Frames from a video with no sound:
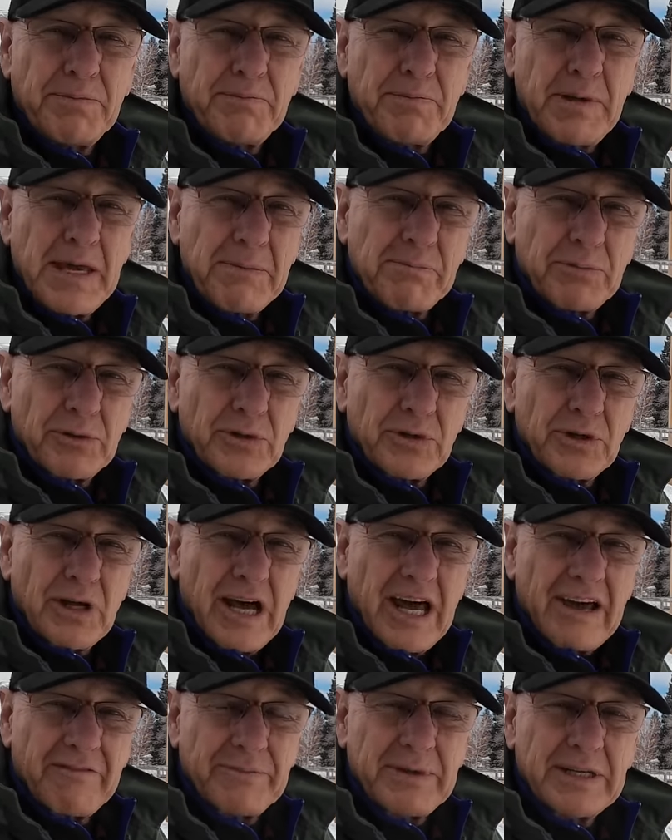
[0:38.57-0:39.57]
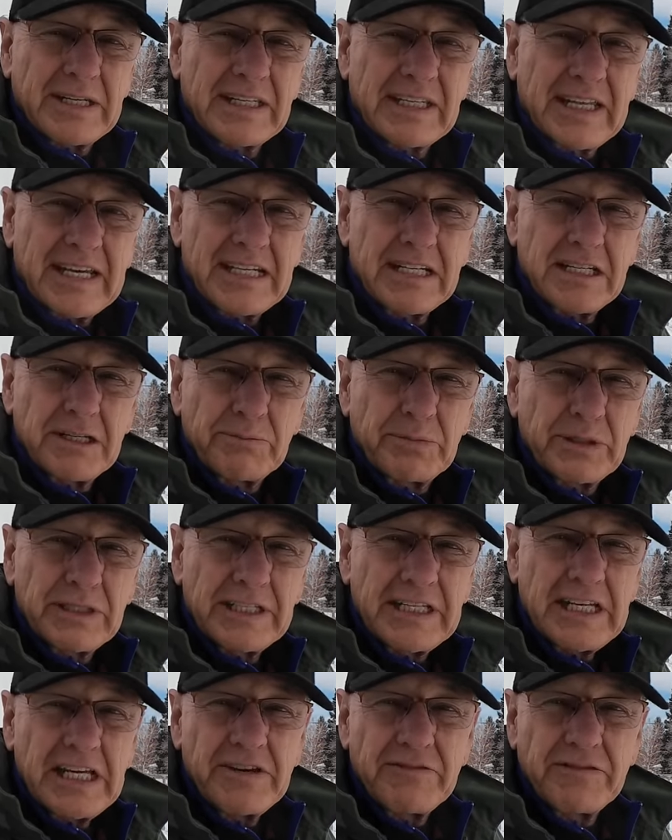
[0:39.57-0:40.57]
people have been led to
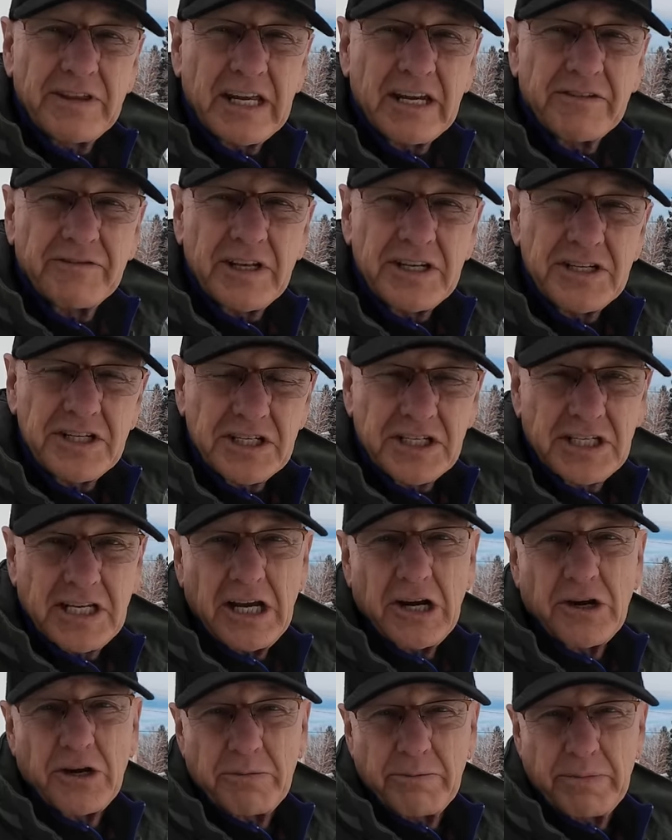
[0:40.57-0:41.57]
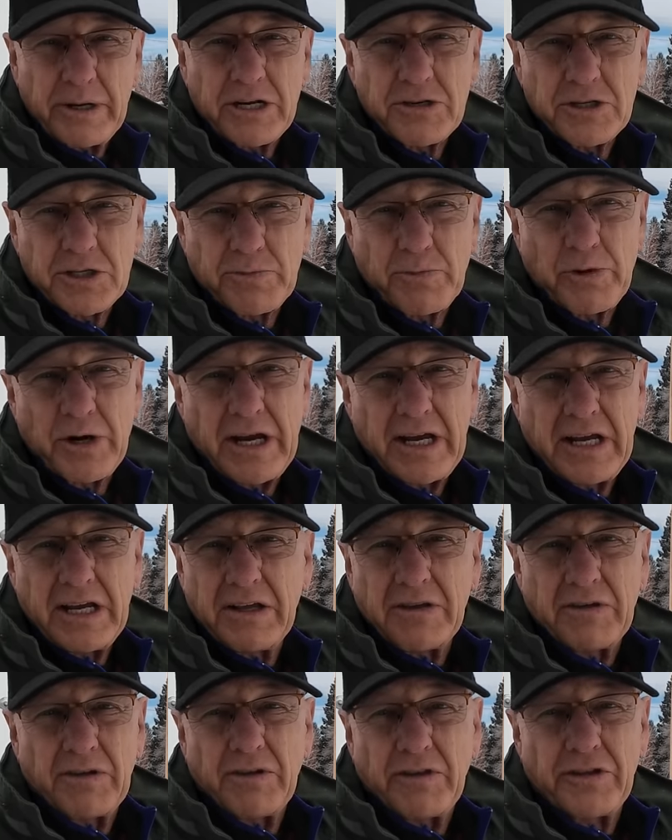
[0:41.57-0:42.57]
believe that if they just carry bear
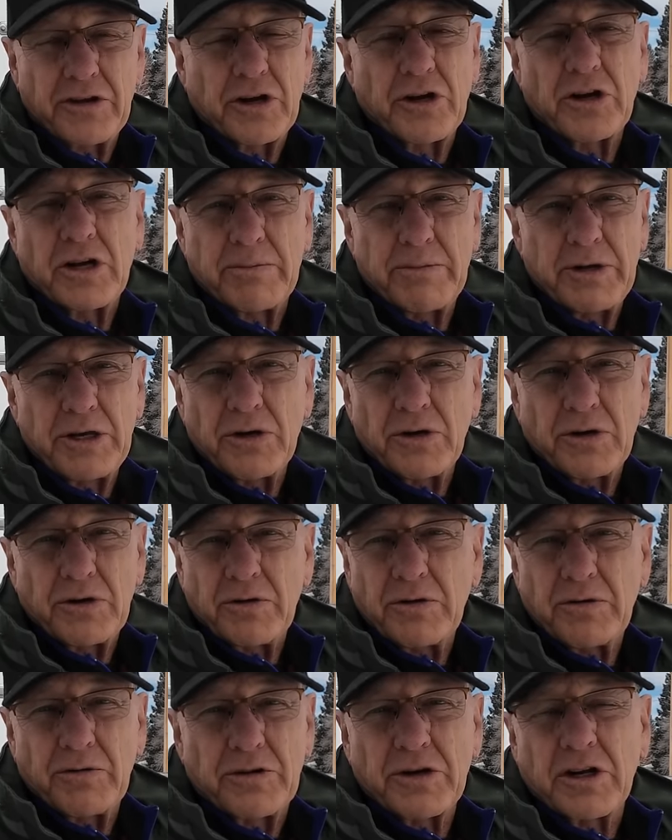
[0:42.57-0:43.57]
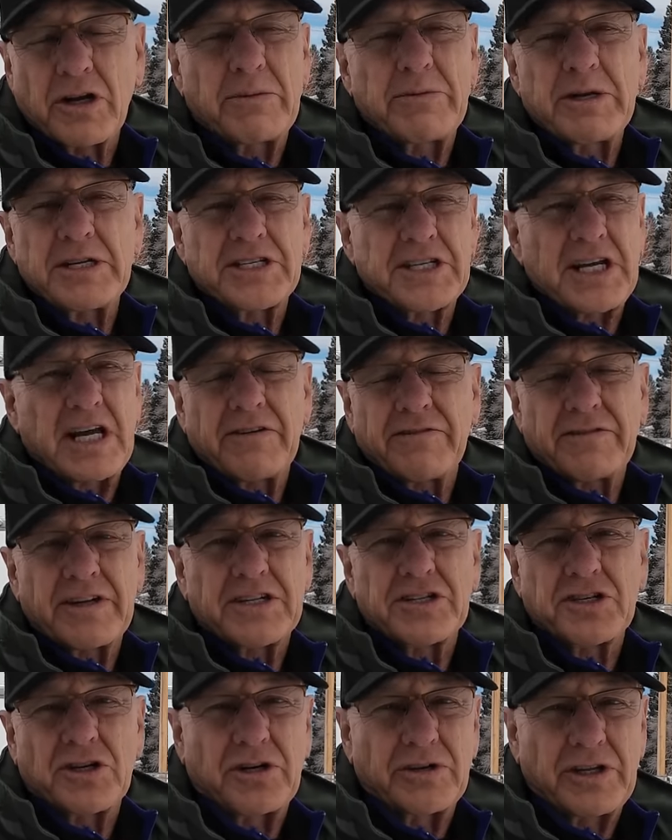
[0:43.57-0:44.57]
spray, they're going to be they're going to be safe.
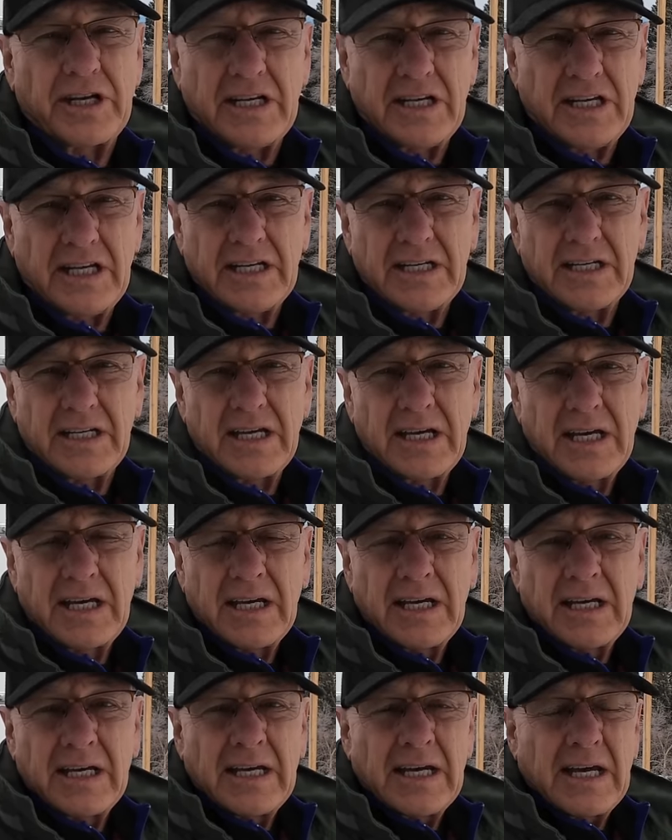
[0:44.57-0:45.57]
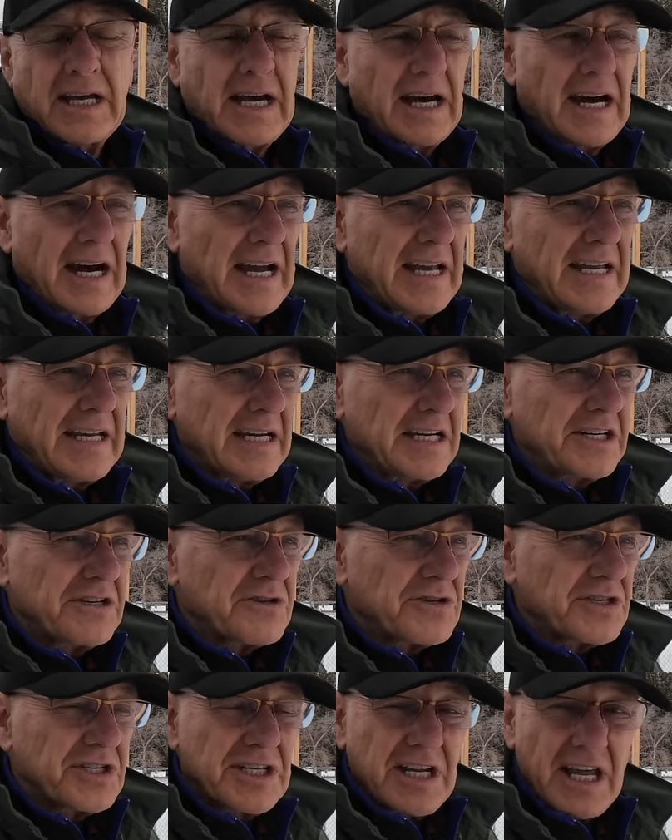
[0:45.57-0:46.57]
That's all they need. I
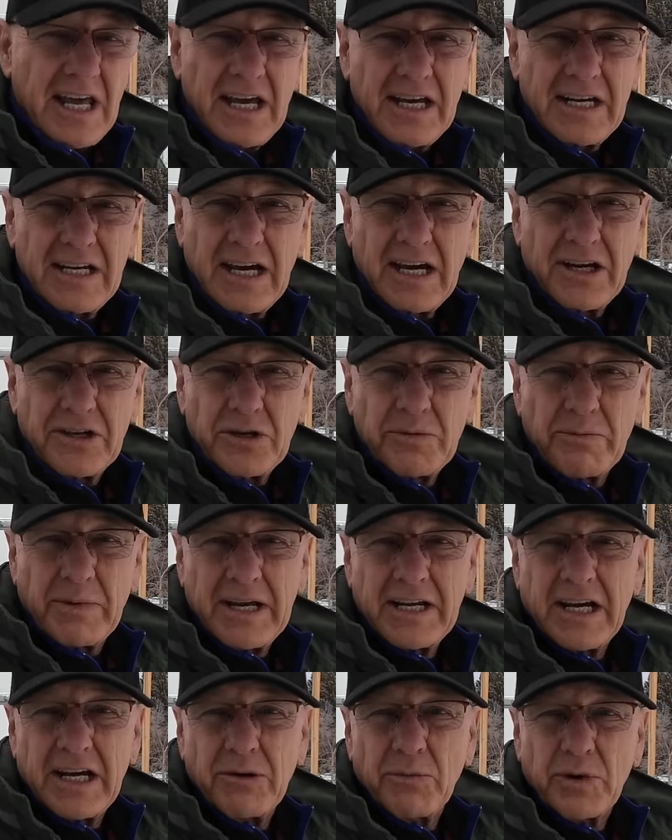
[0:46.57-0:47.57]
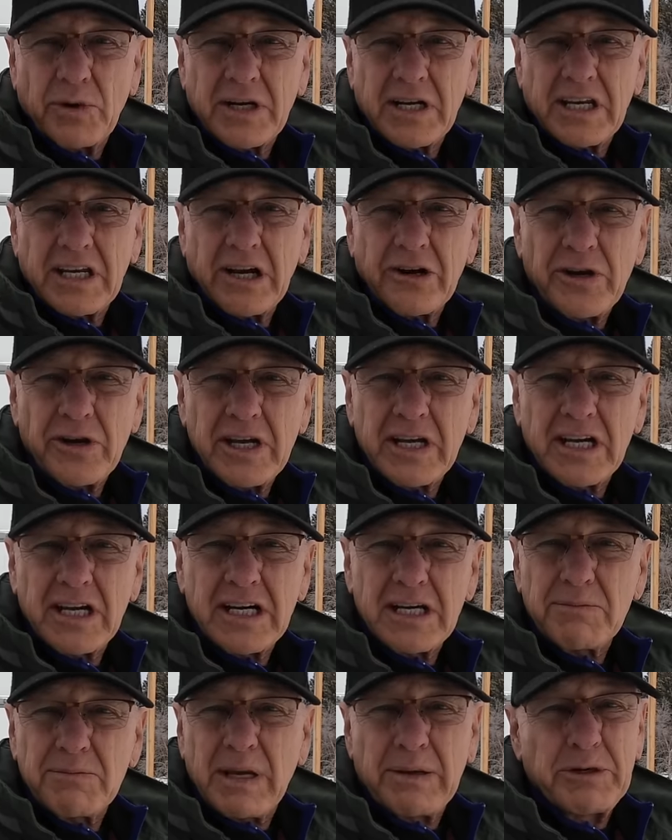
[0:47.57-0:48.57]
understand how you might not want to carry a
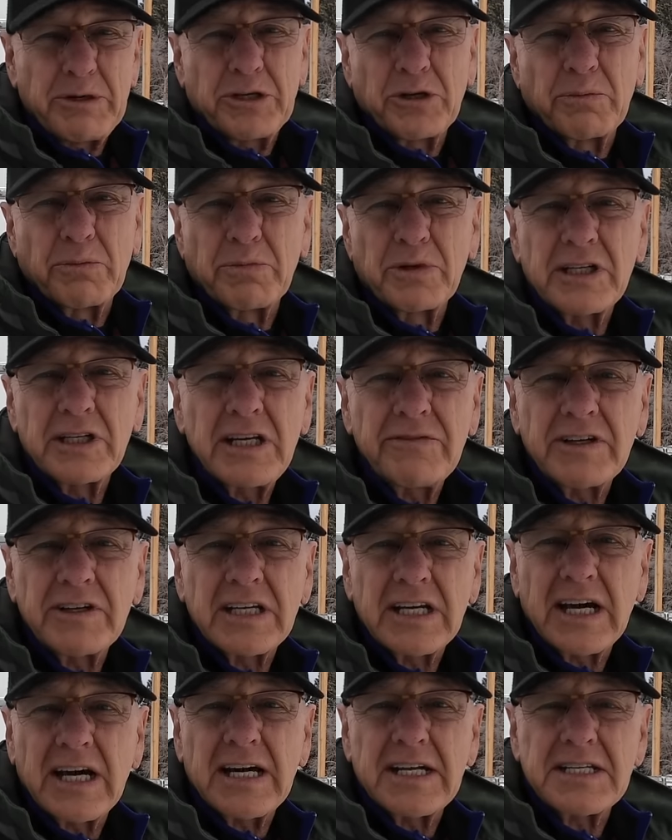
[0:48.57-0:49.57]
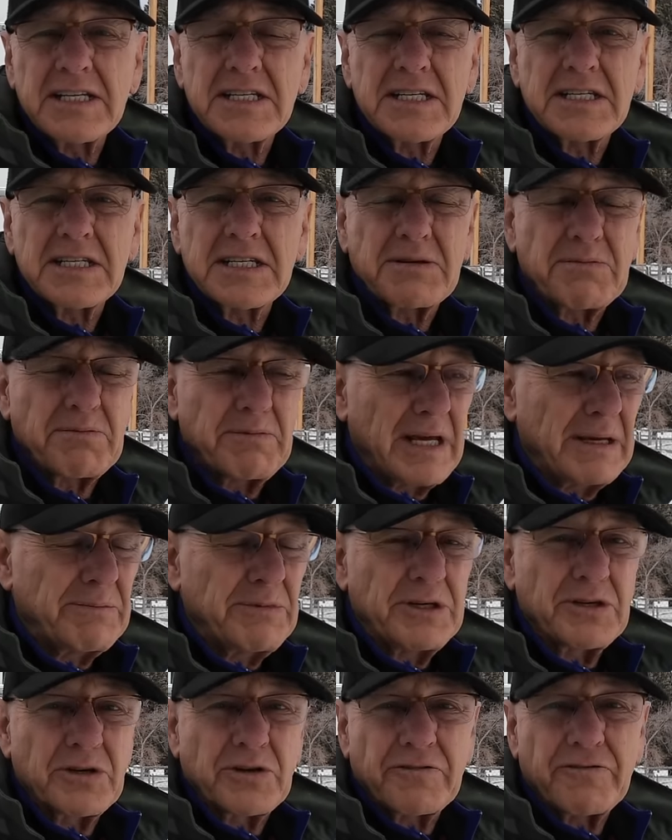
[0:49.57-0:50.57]
gun. Maybe you don't believe in guns.
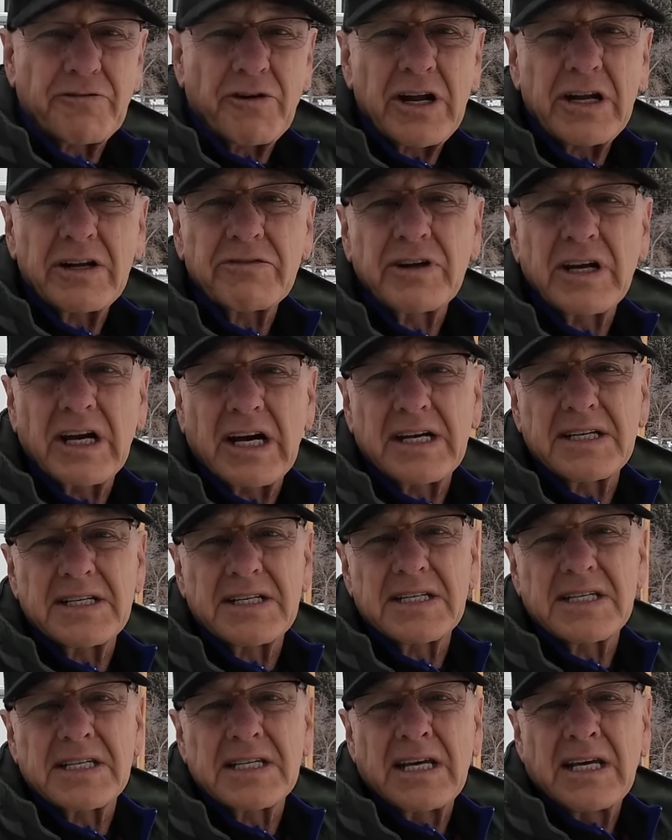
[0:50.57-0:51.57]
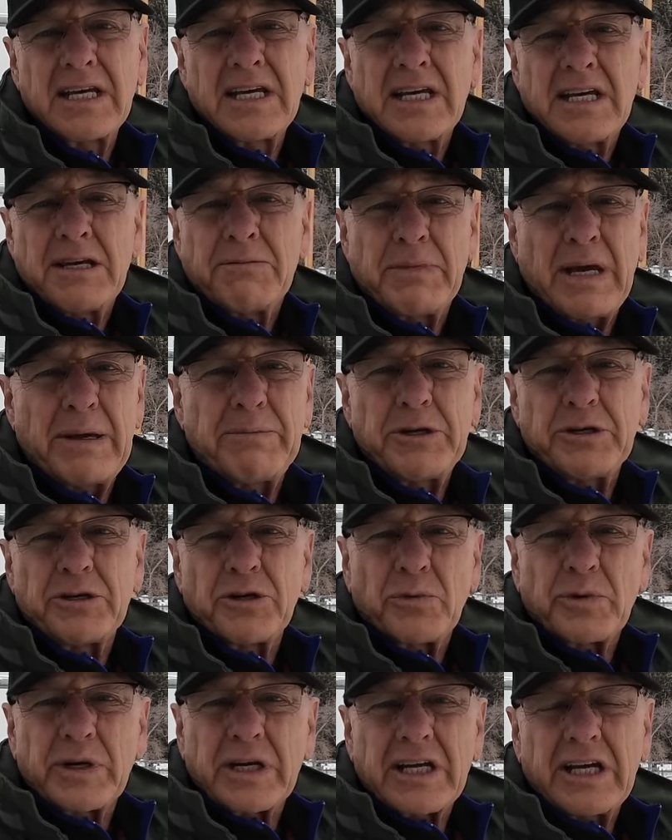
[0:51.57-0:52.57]
Maybe you're afraid of guns. Maybe you
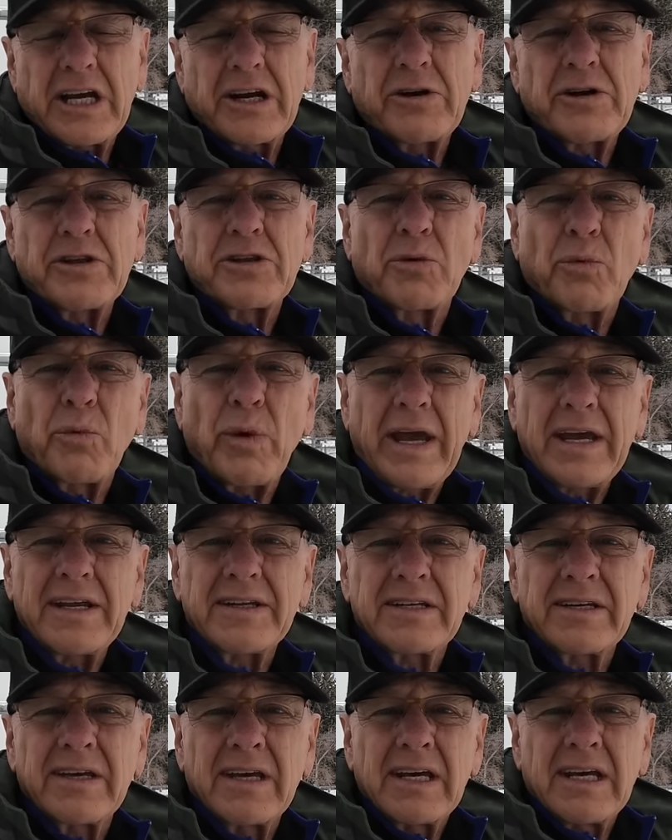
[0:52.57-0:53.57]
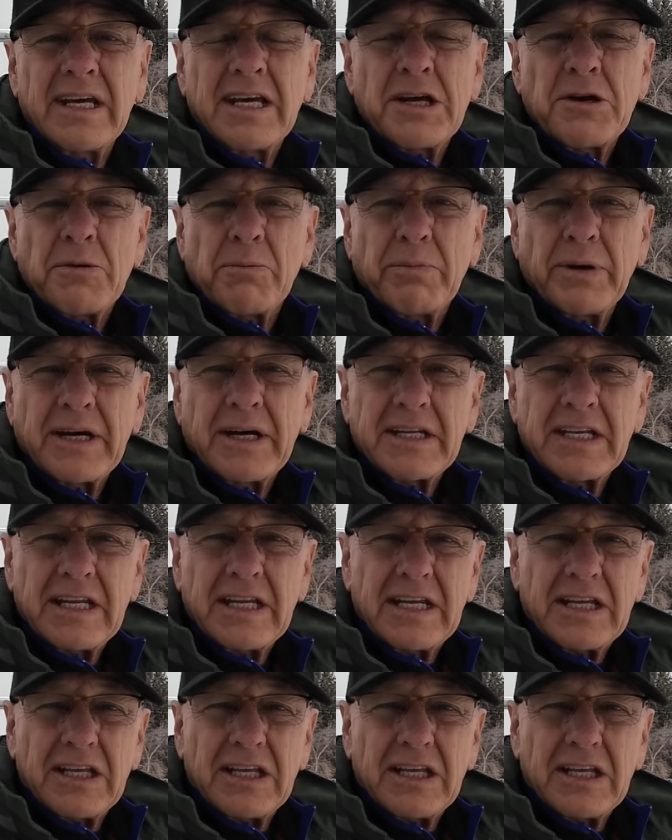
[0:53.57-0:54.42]
don't want to carry the weight. But